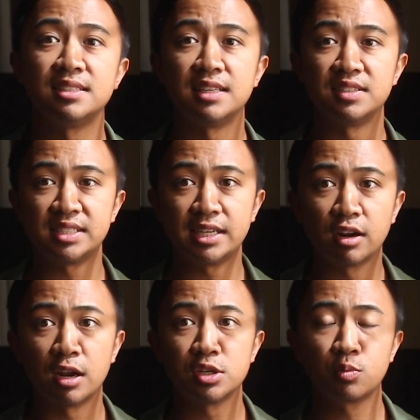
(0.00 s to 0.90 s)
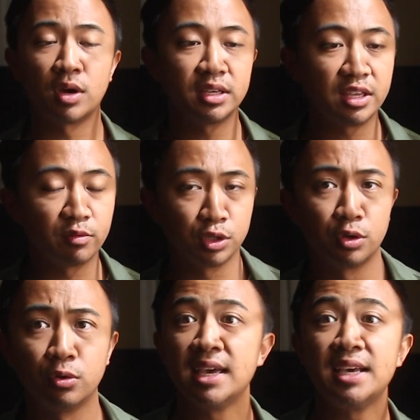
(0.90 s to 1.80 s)
the sneaker, I just want to give a
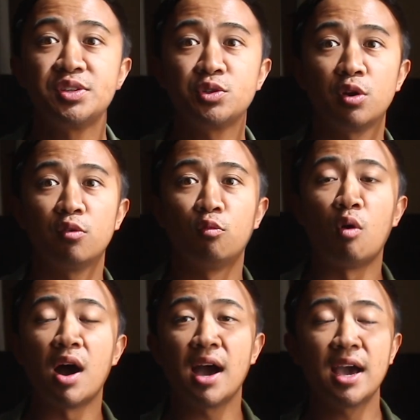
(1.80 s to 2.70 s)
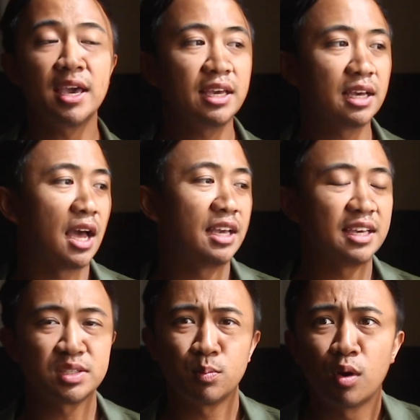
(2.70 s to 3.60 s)
little history of why, I
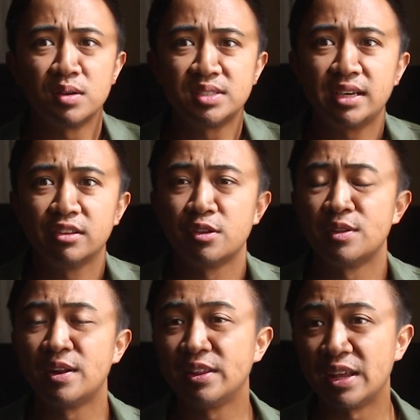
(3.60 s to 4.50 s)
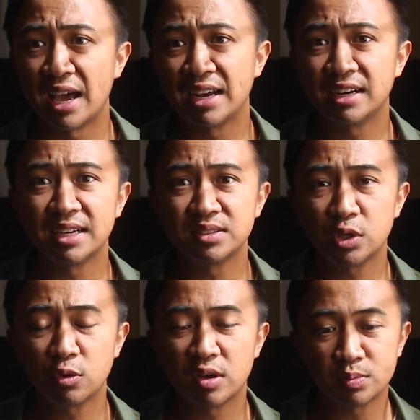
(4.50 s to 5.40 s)
guess in particular, the
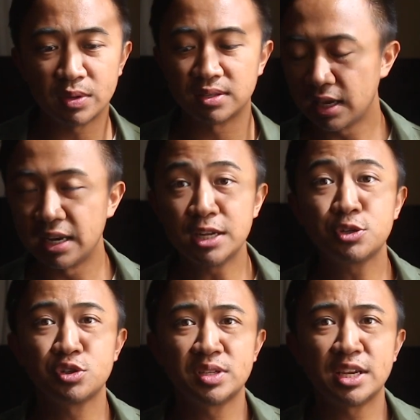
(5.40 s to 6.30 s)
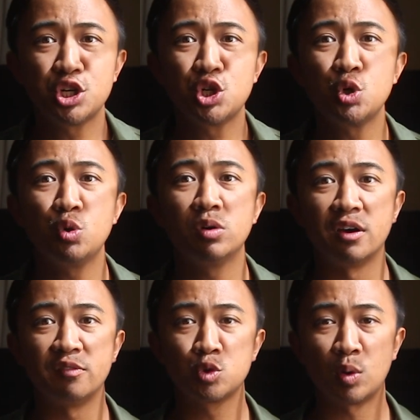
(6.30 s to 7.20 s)
992 has been an interesting shoe
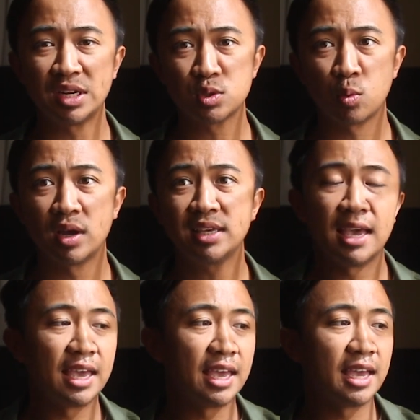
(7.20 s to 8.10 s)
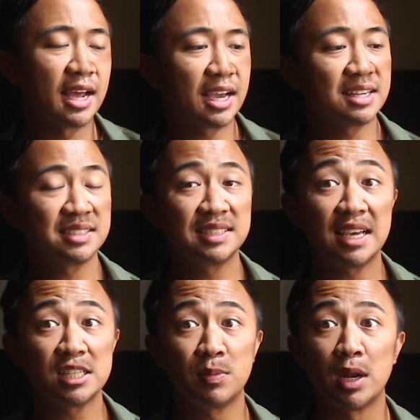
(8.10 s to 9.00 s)
of 2020. And I gotta say,
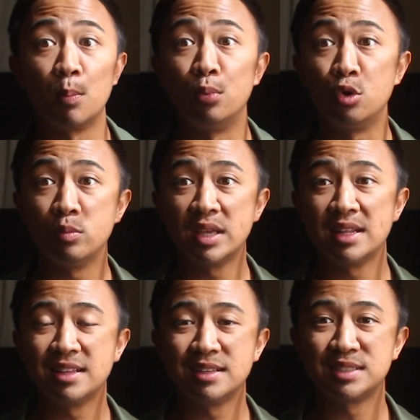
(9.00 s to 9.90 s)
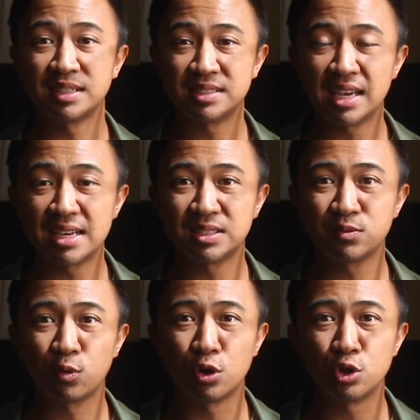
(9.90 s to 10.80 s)
it's been a booming success
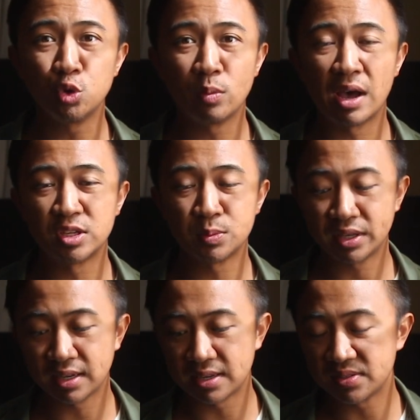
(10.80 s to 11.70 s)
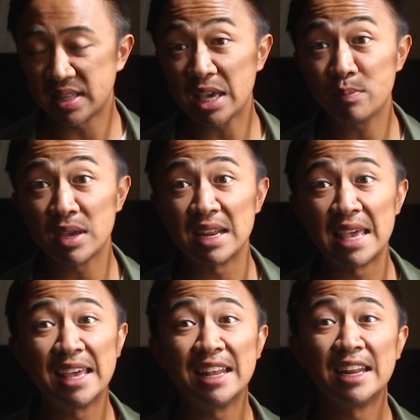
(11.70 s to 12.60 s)
for New Balance because they've been
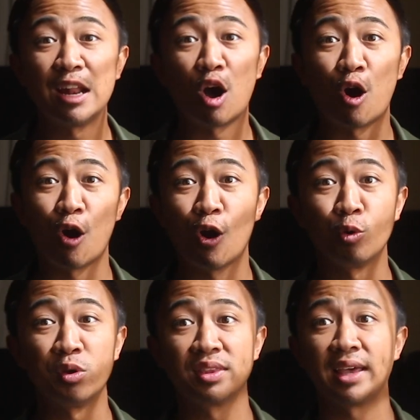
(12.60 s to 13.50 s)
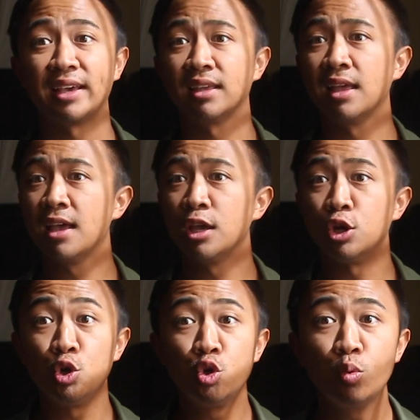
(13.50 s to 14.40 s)
hitting it hard with like
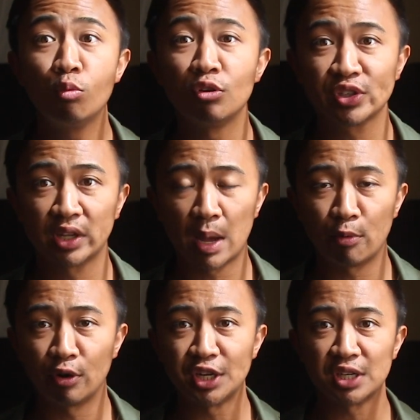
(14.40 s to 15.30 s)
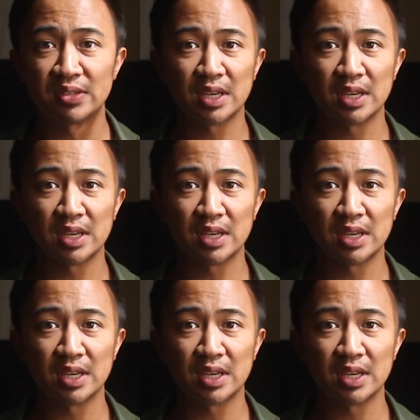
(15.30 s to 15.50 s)
numerous collaborations. I